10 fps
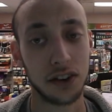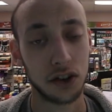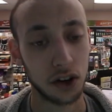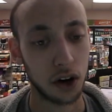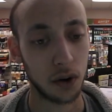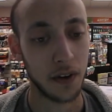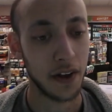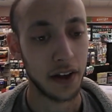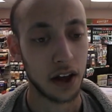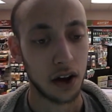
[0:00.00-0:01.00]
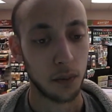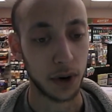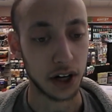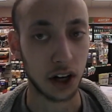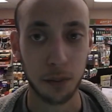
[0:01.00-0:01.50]
And so
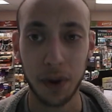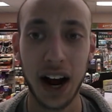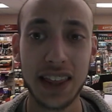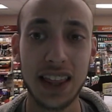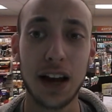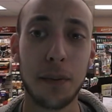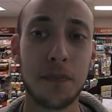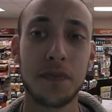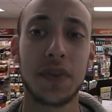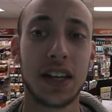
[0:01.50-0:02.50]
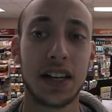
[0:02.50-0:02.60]
when you combine them,